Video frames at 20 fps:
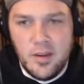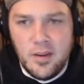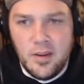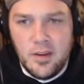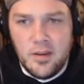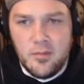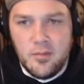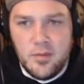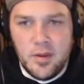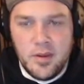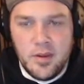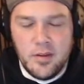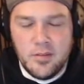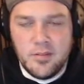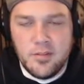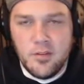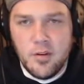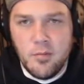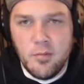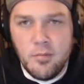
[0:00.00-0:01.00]
because
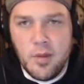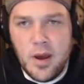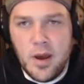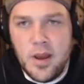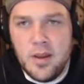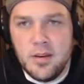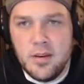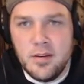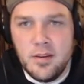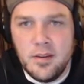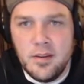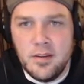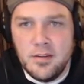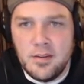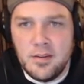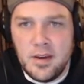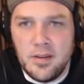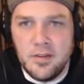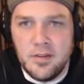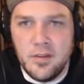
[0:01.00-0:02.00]
you can buy and
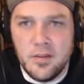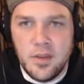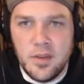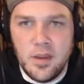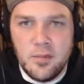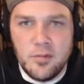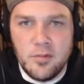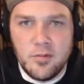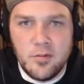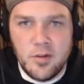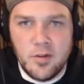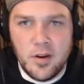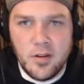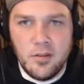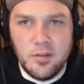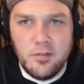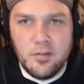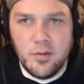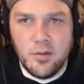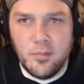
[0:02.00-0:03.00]
download games directly
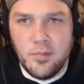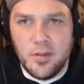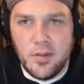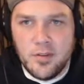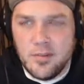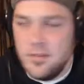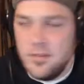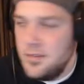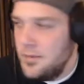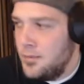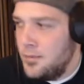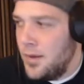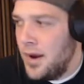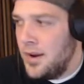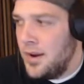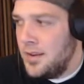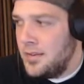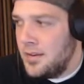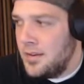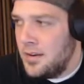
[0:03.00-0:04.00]
from this My
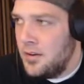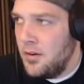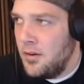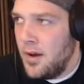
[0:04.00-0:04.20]
Nintendo app